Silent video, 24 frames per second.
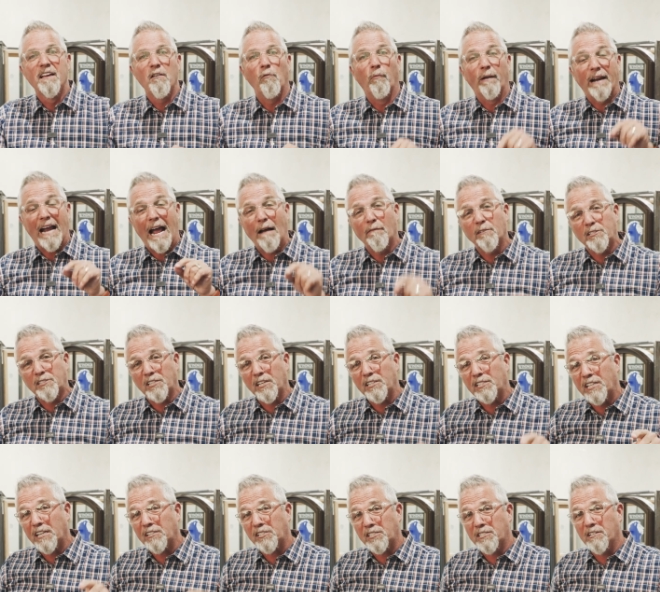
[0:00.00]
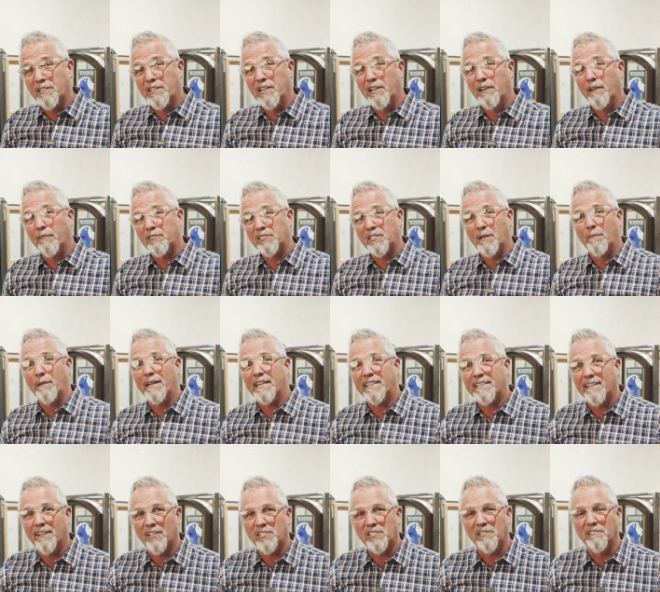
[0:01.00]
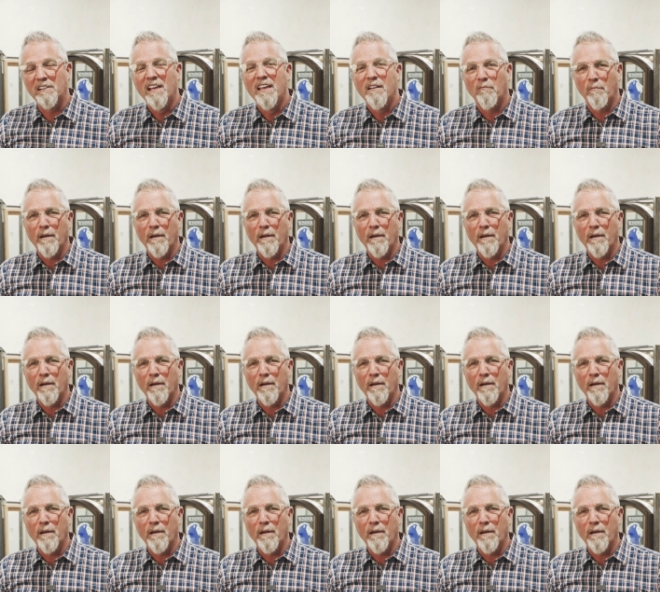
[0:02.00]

What I would suggest you do if somebody tells you